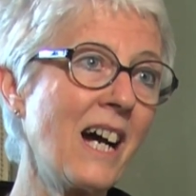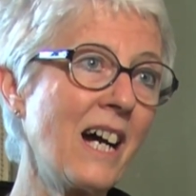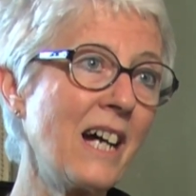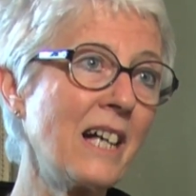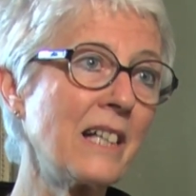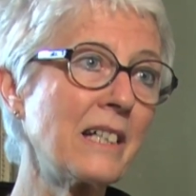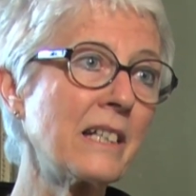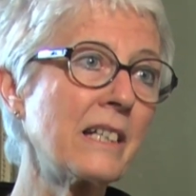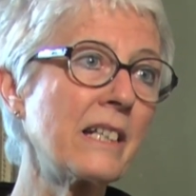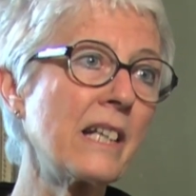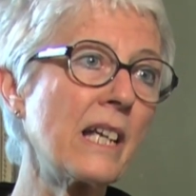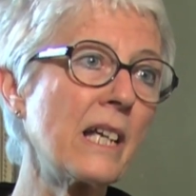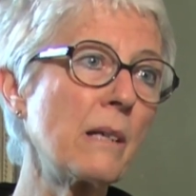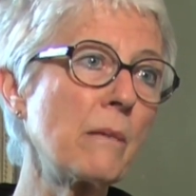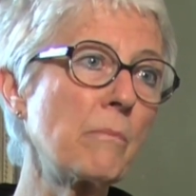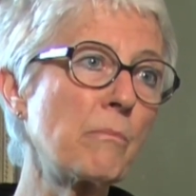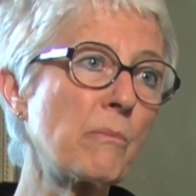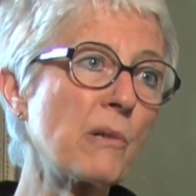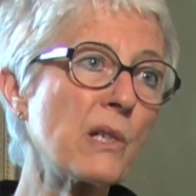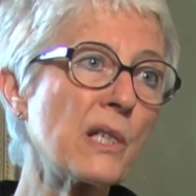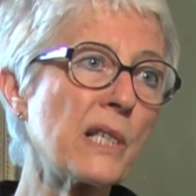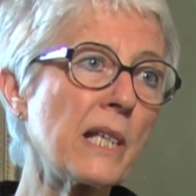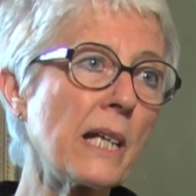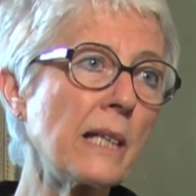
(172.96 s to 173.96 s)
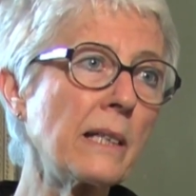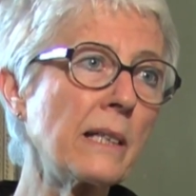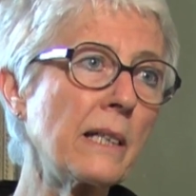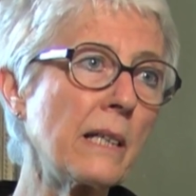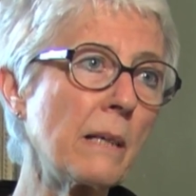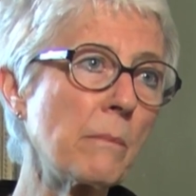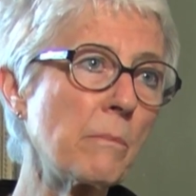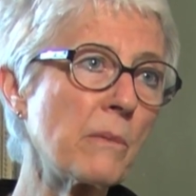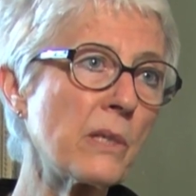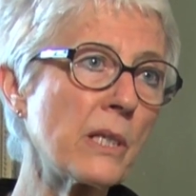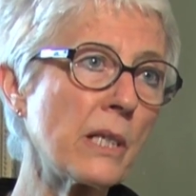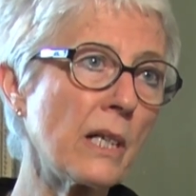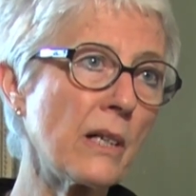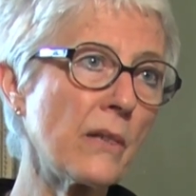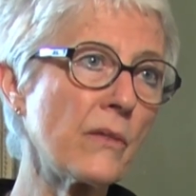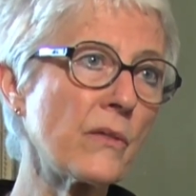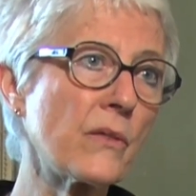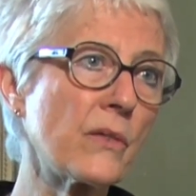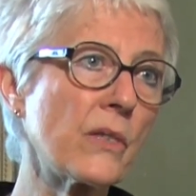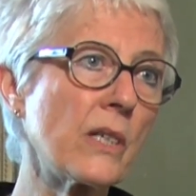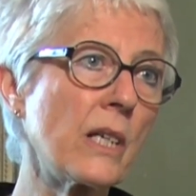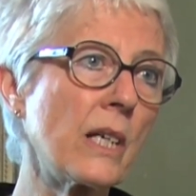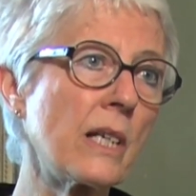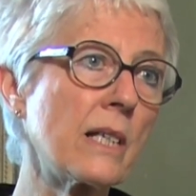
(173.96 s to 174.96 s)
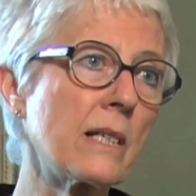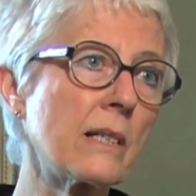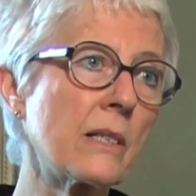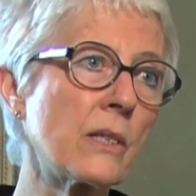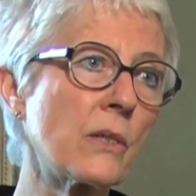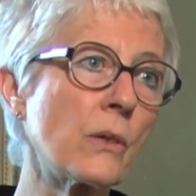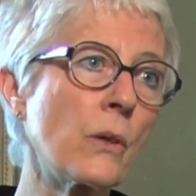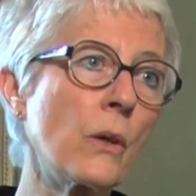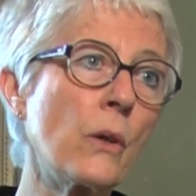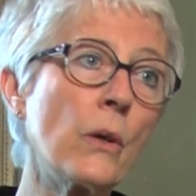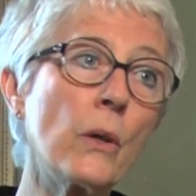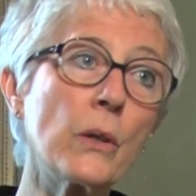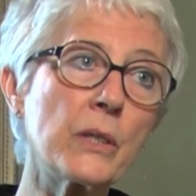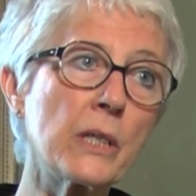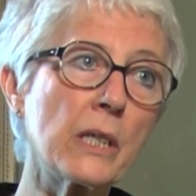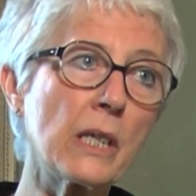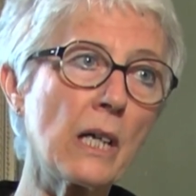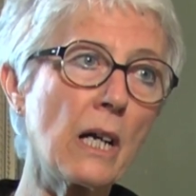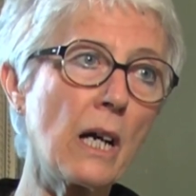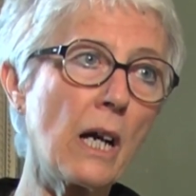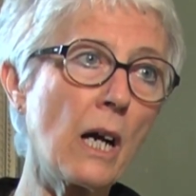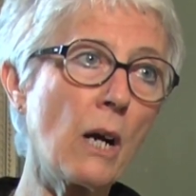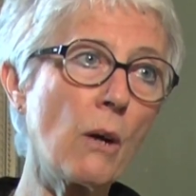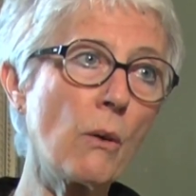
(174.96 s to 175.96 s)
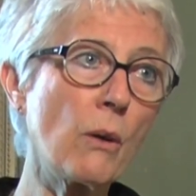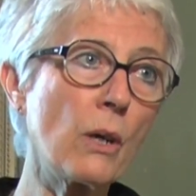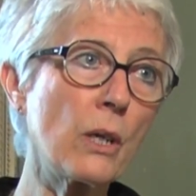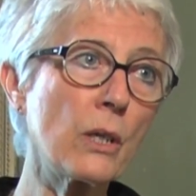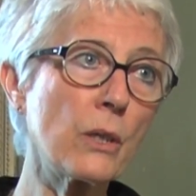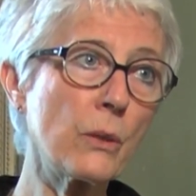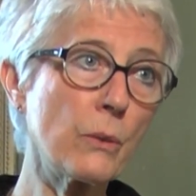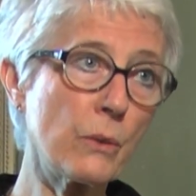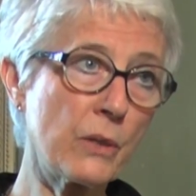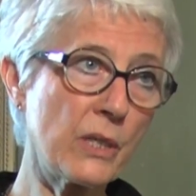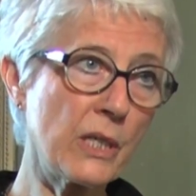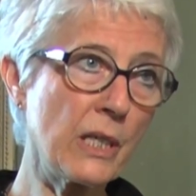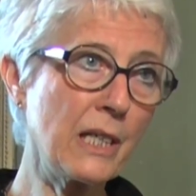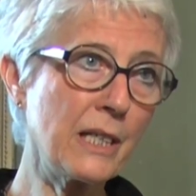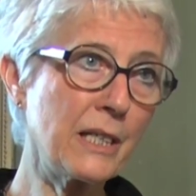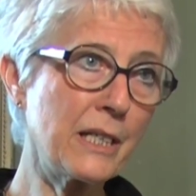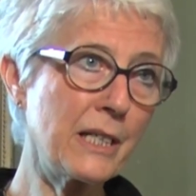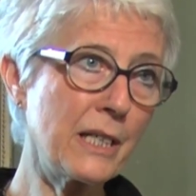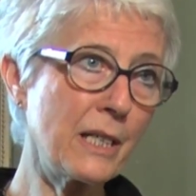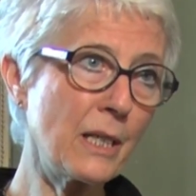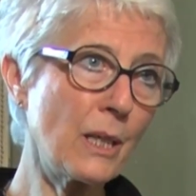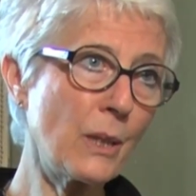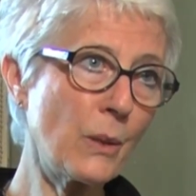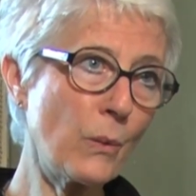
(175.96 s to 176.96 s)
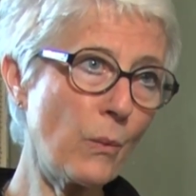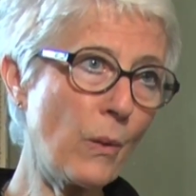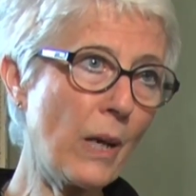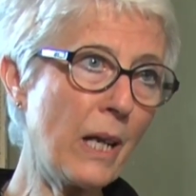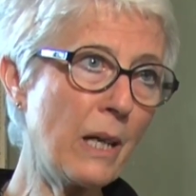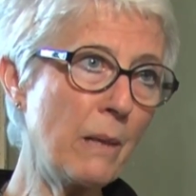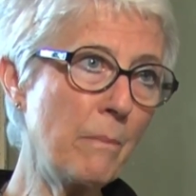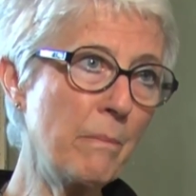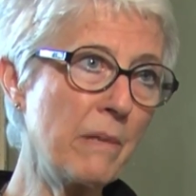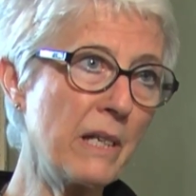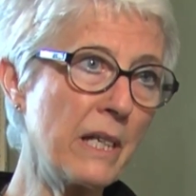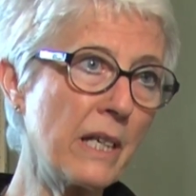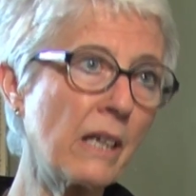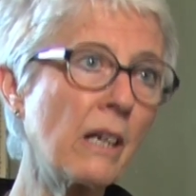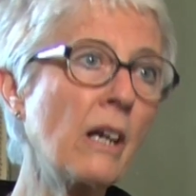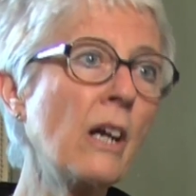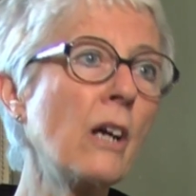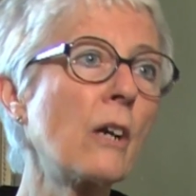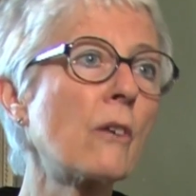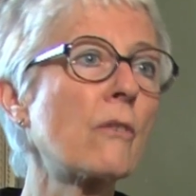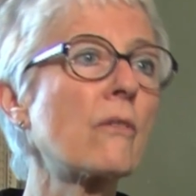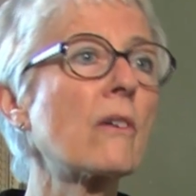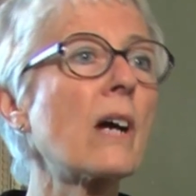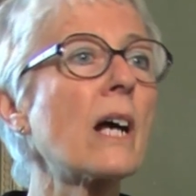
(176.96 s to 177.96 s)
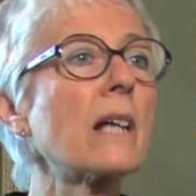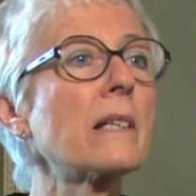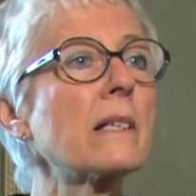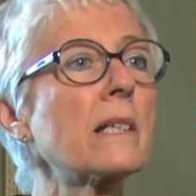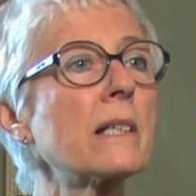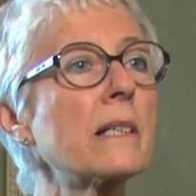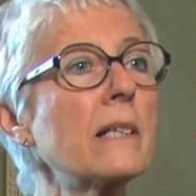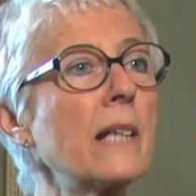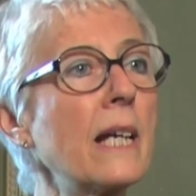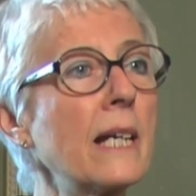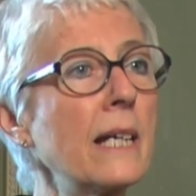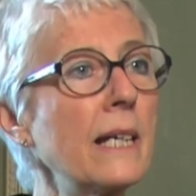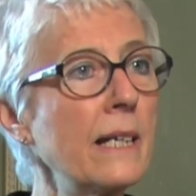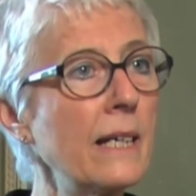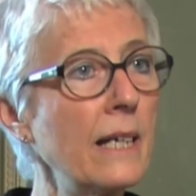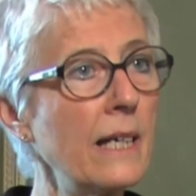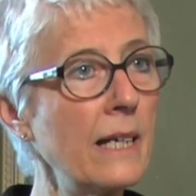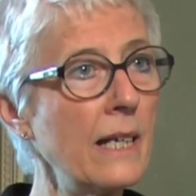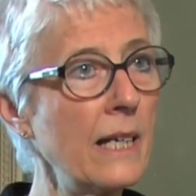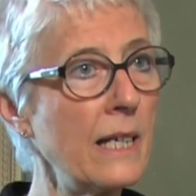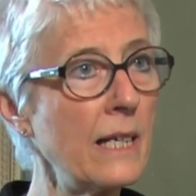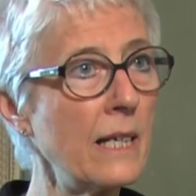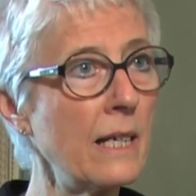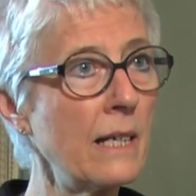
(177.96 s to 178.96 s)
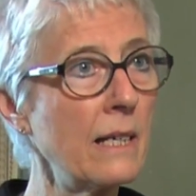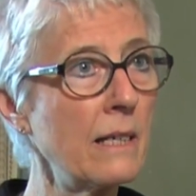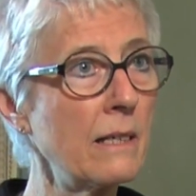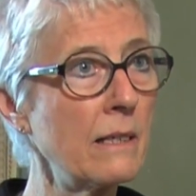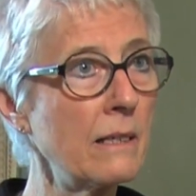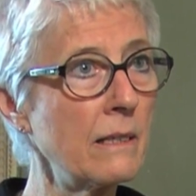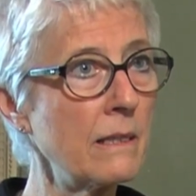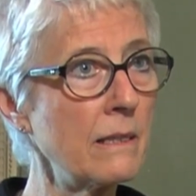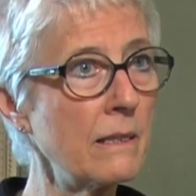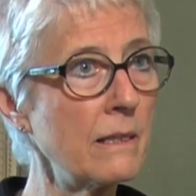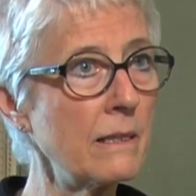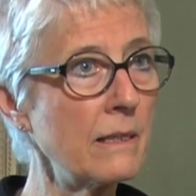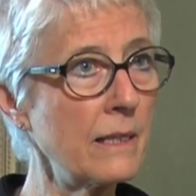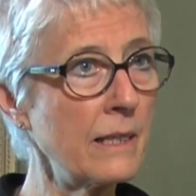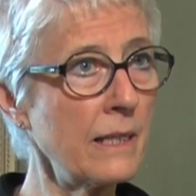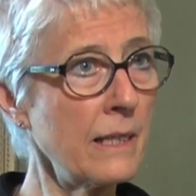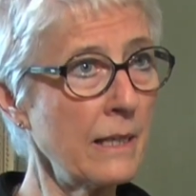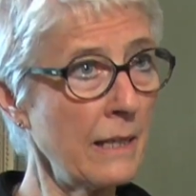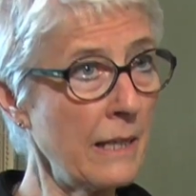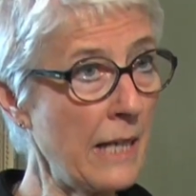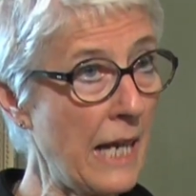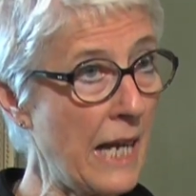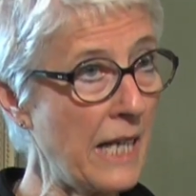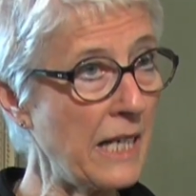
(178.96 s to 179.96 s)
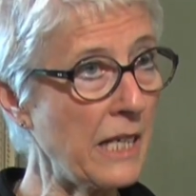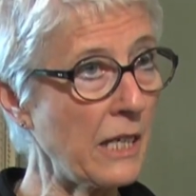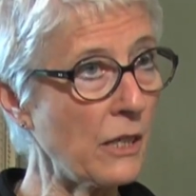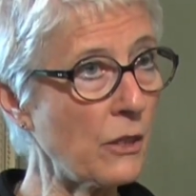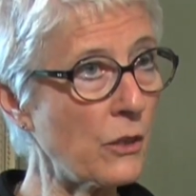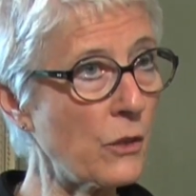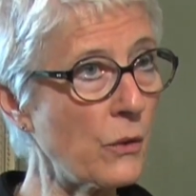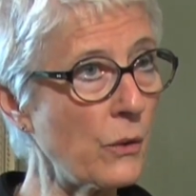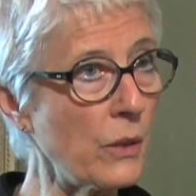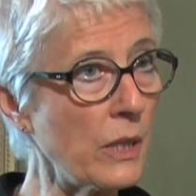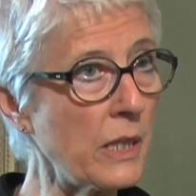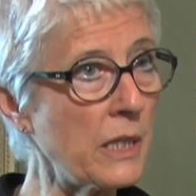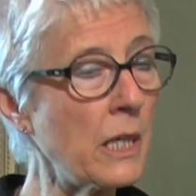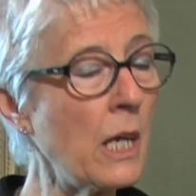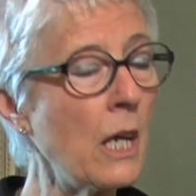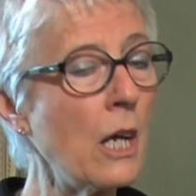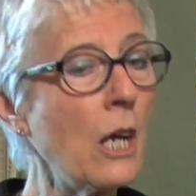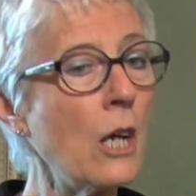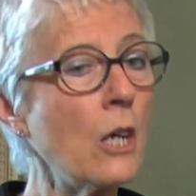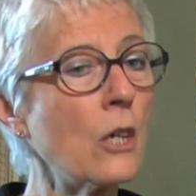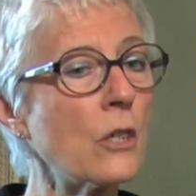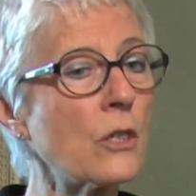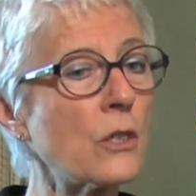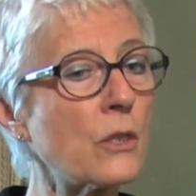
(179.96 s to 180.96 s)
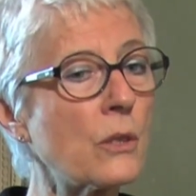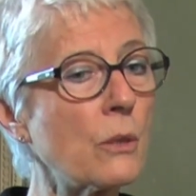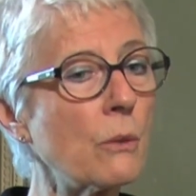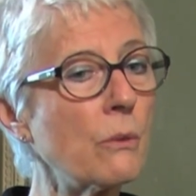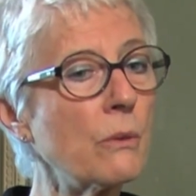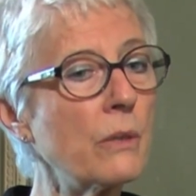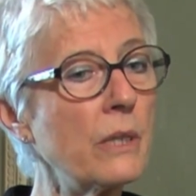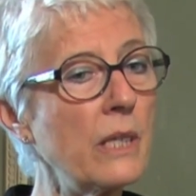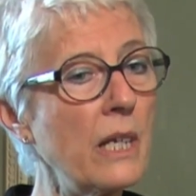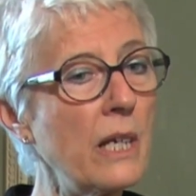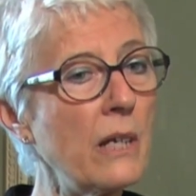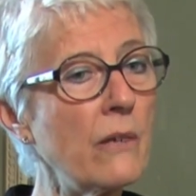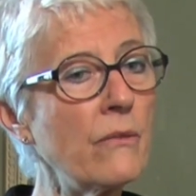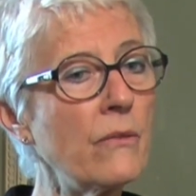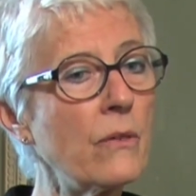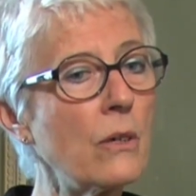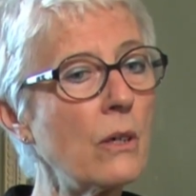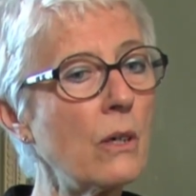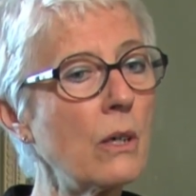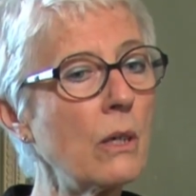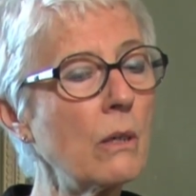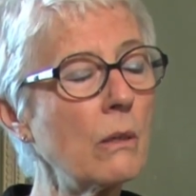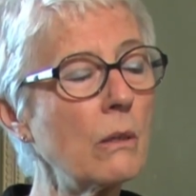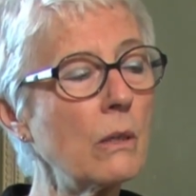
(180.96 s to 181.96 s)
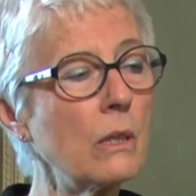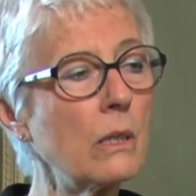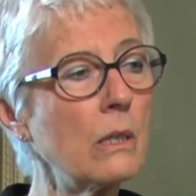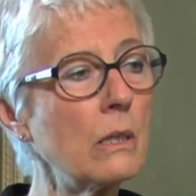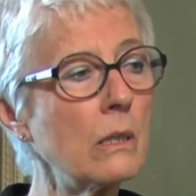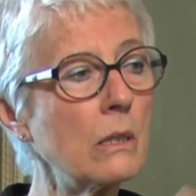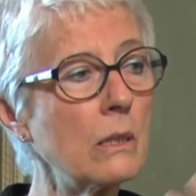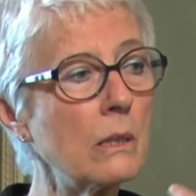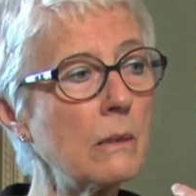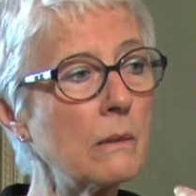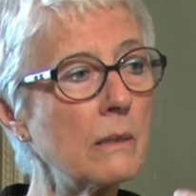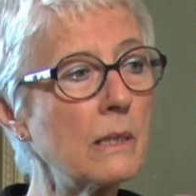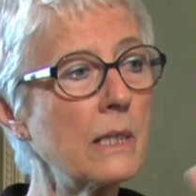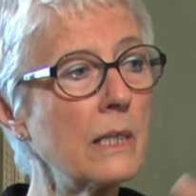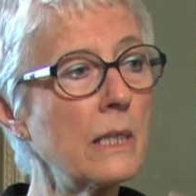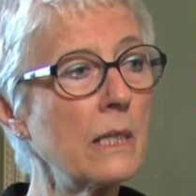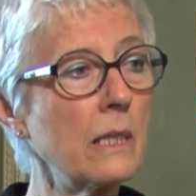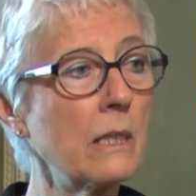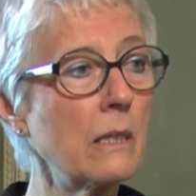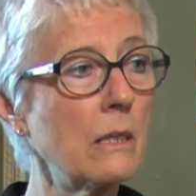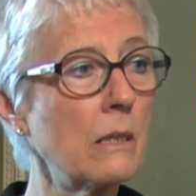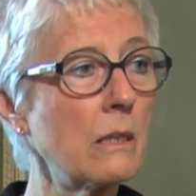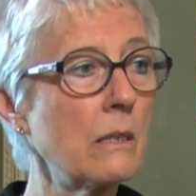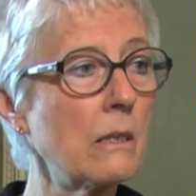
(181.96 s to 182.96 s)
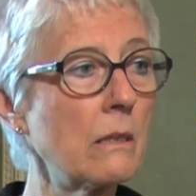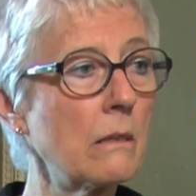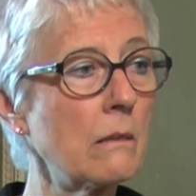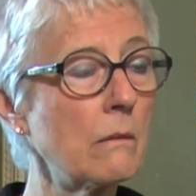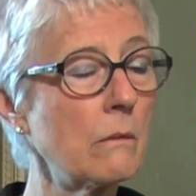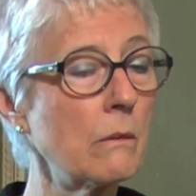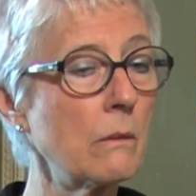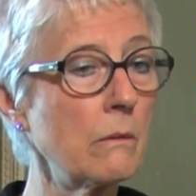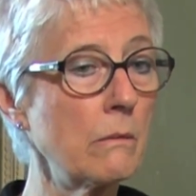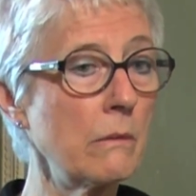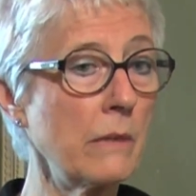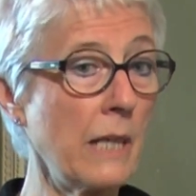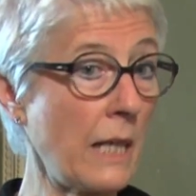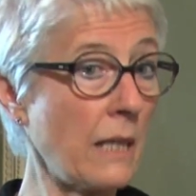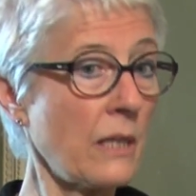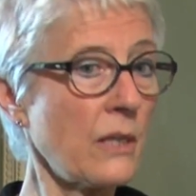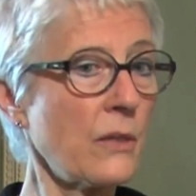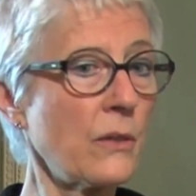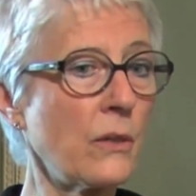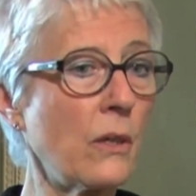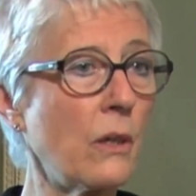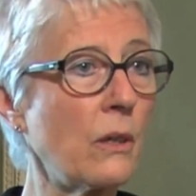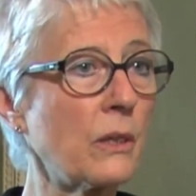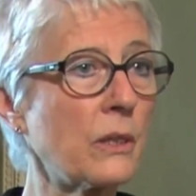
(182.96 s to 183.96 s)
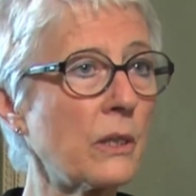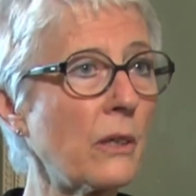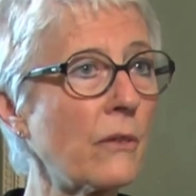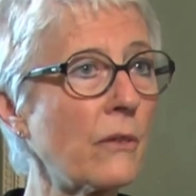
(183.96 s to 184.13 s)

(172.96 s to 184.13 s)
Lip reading: and they present themselves as hurting our utility and well-being rather than adding to it. So therefore, next thought,